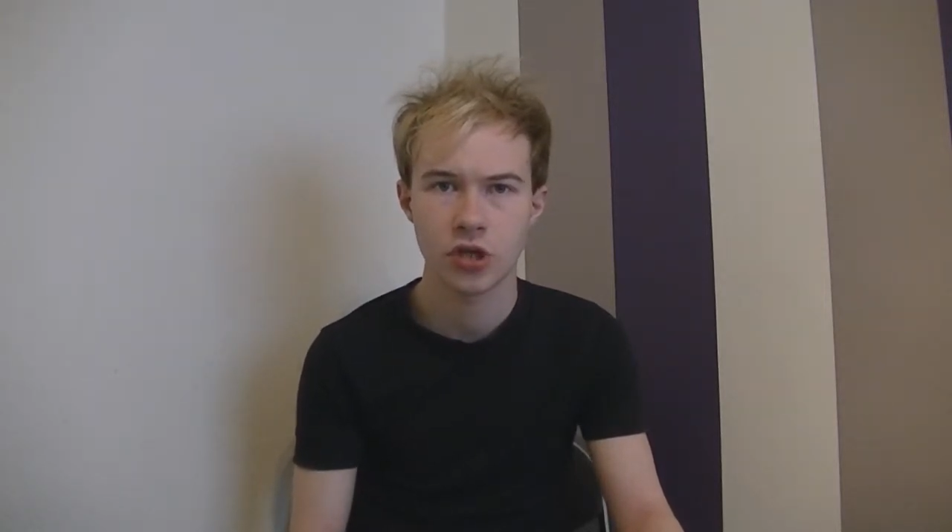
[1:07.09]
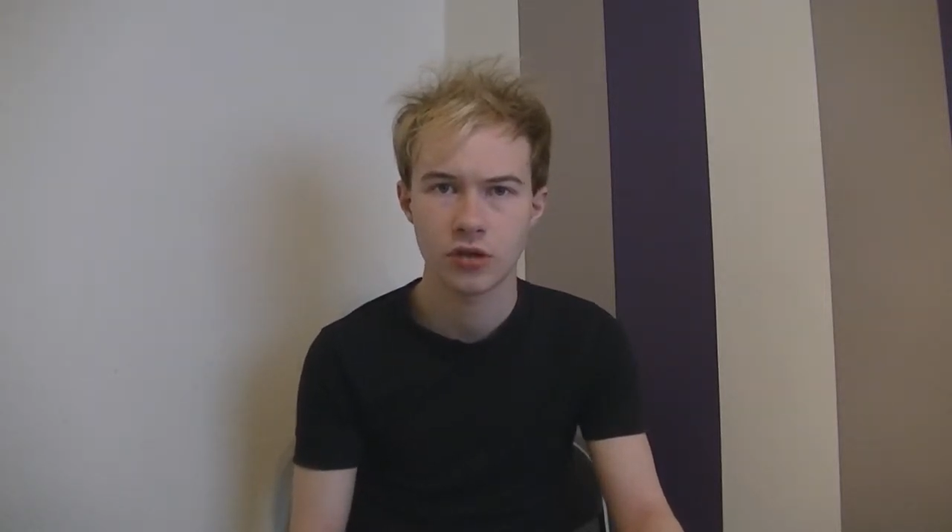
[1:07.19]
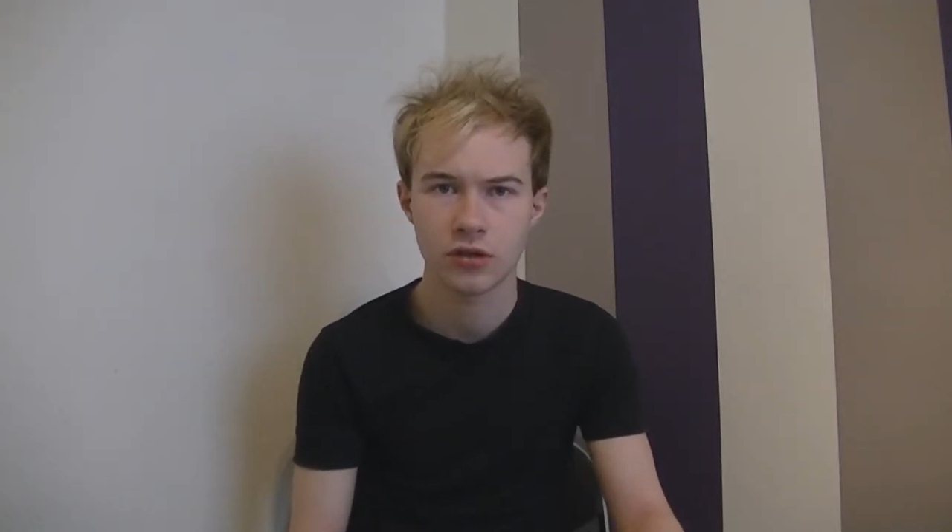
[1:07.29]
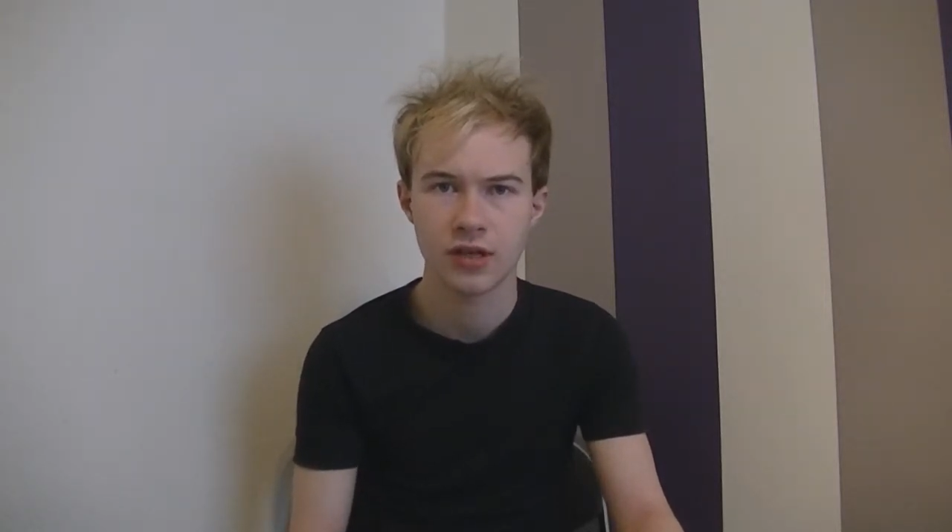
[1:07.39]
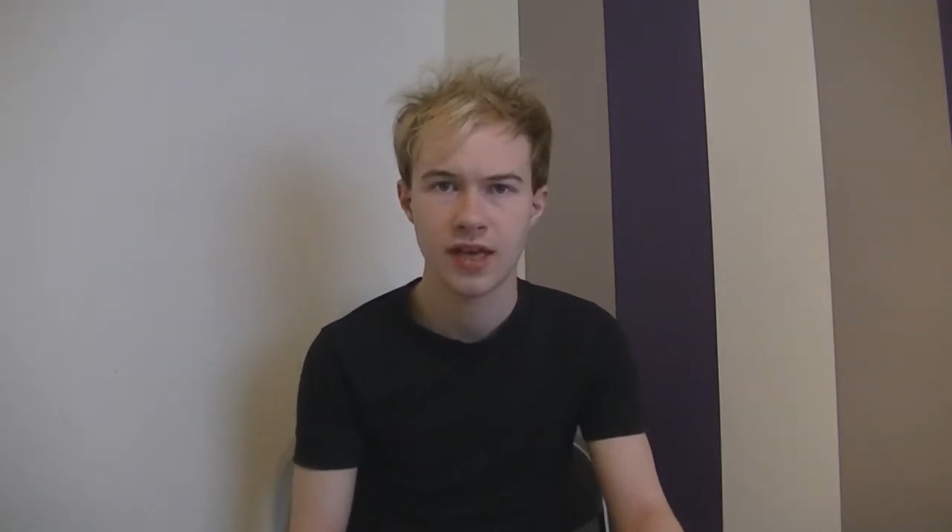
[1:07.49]

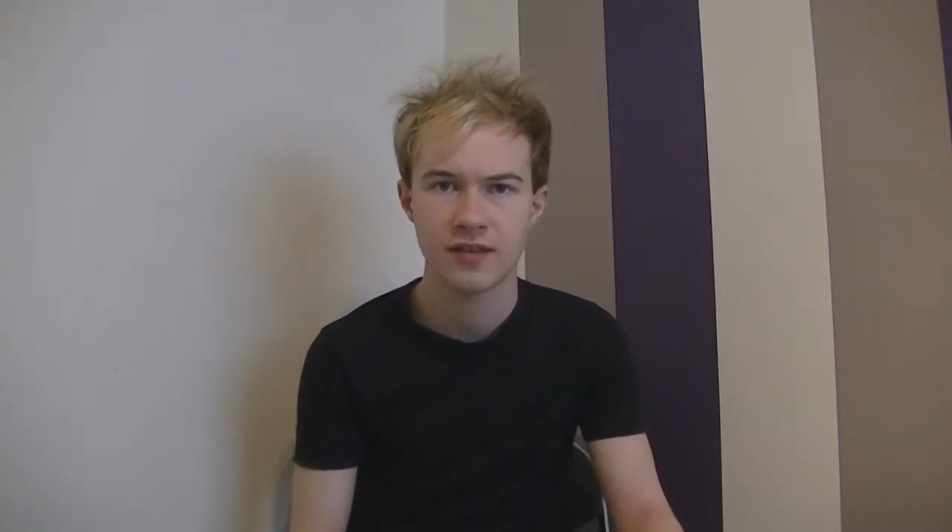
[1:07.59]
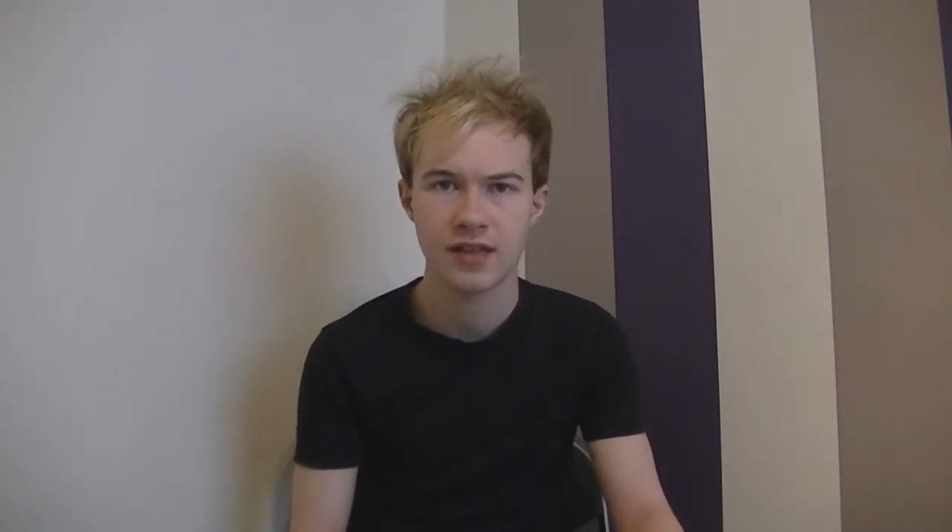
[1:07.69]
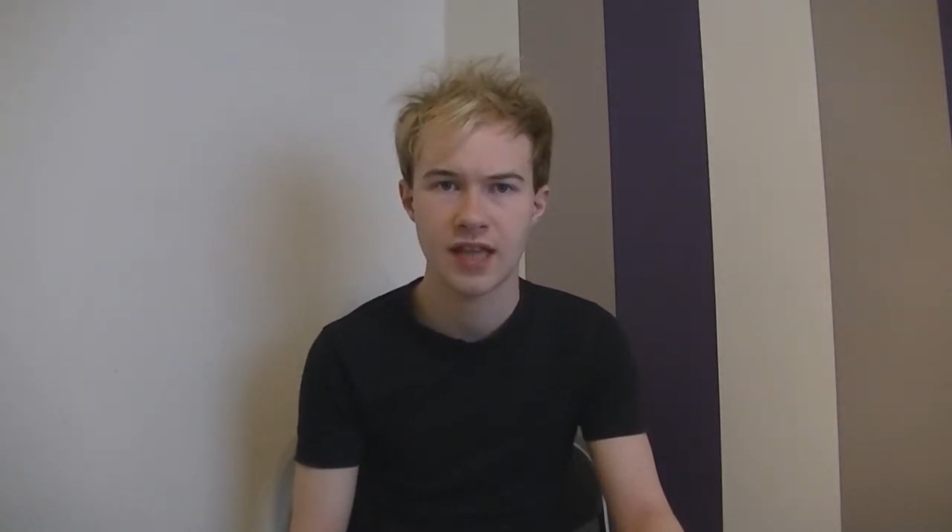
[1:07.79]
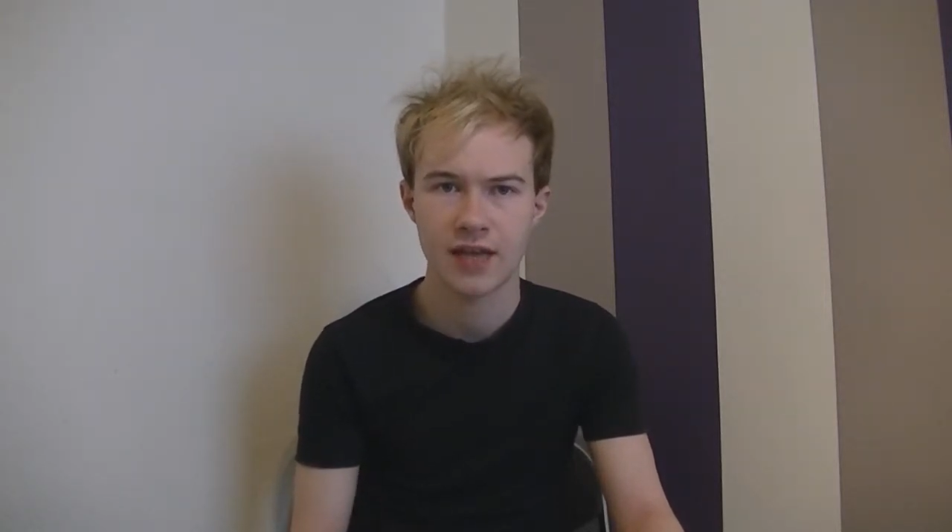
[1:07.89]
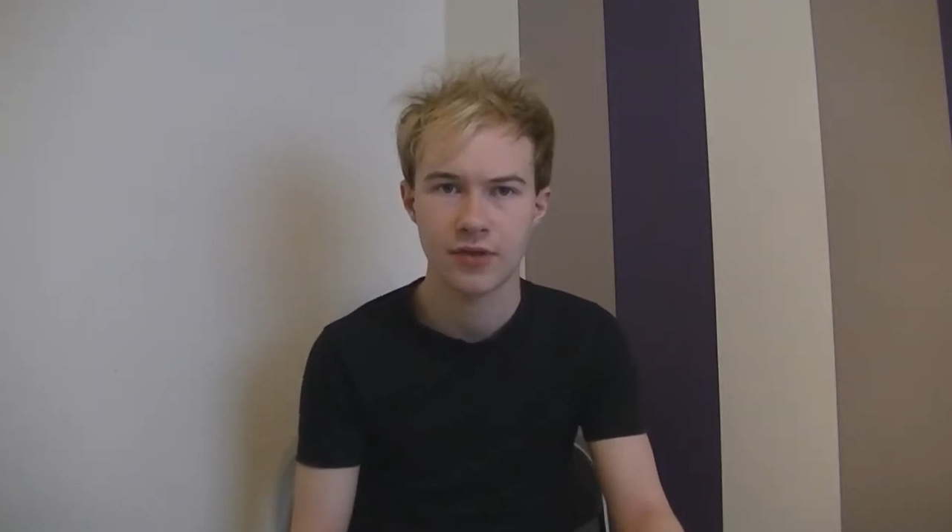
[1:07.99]
young as
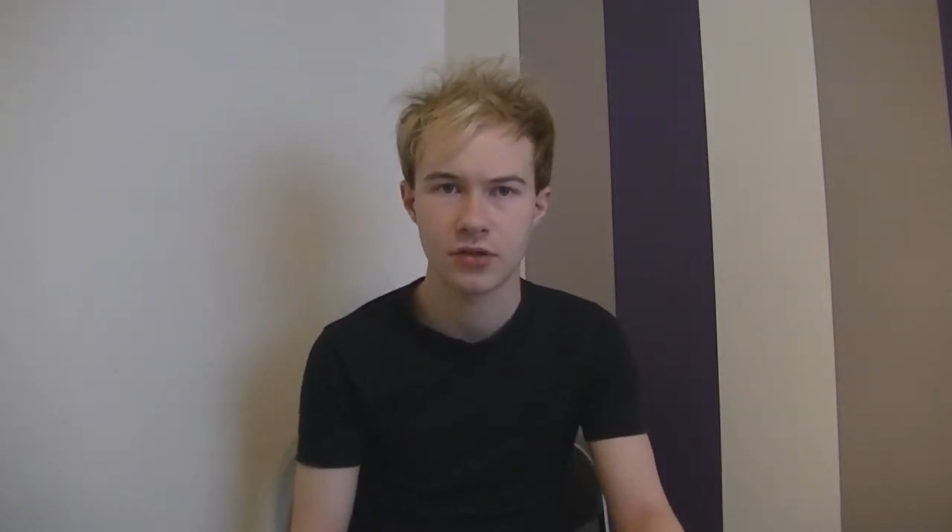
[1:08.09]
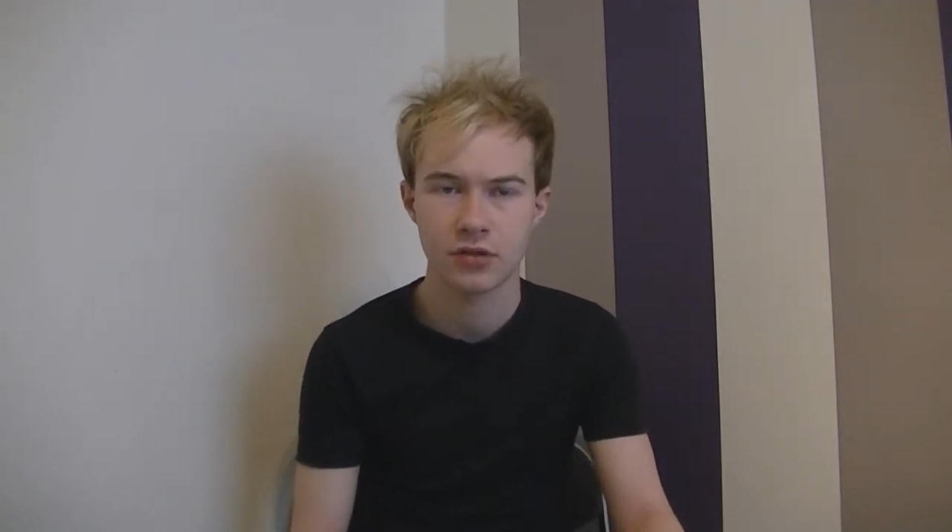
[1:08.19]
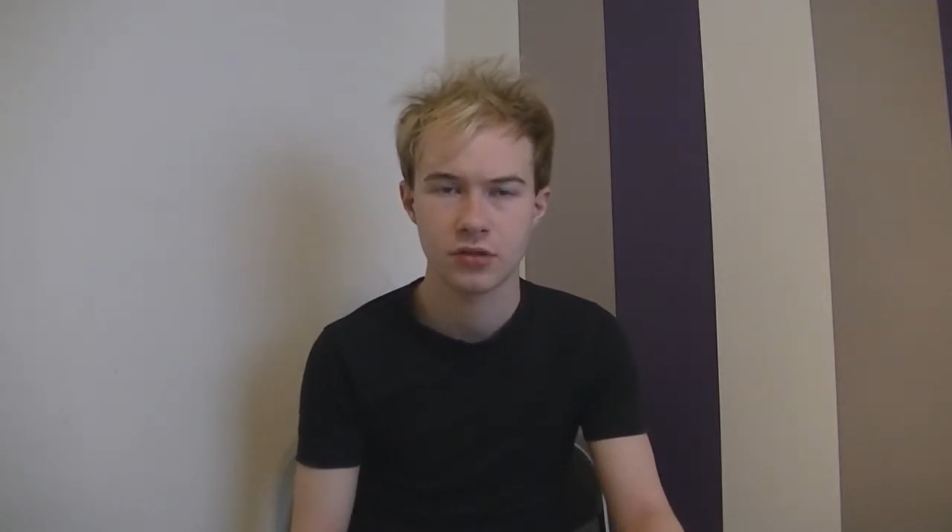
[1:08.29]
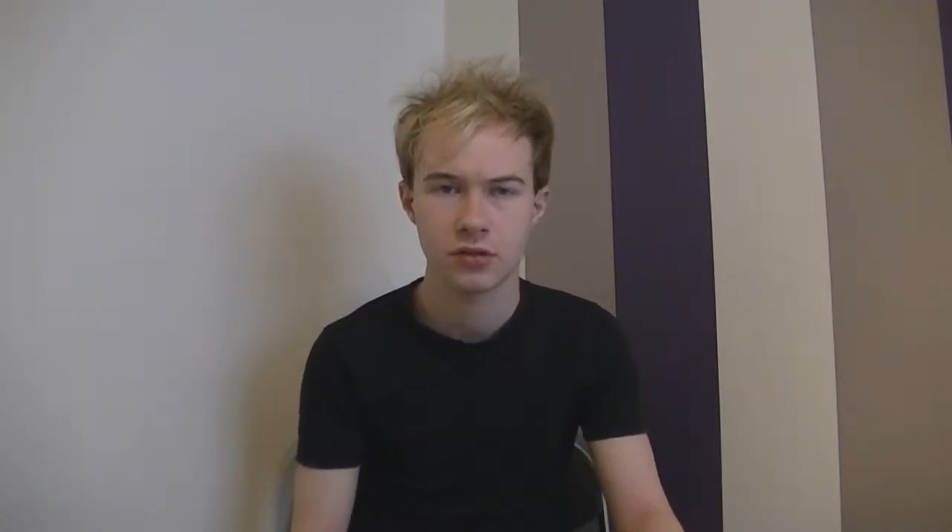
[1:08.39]
11.